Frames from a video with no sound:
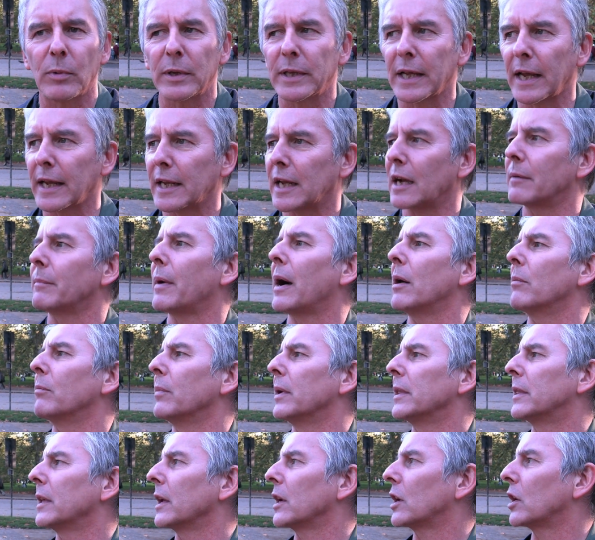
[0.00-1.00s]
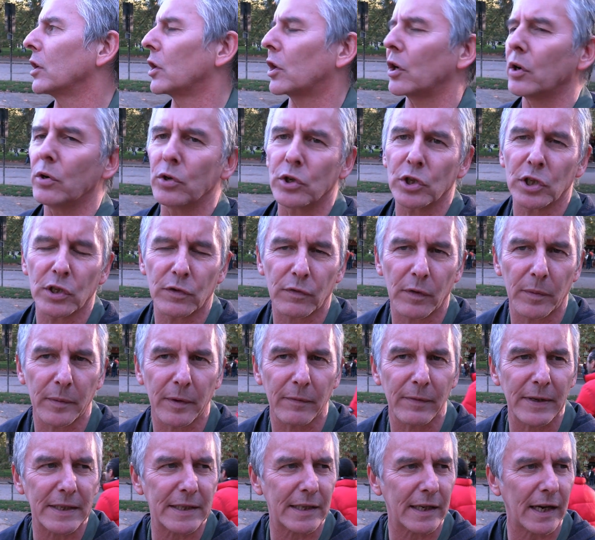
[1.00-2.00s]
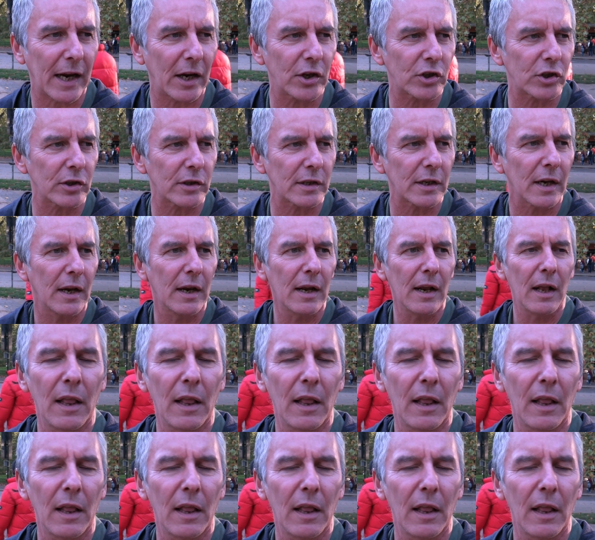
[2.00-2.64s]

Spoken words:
when they come up with their conclusions from the investigations,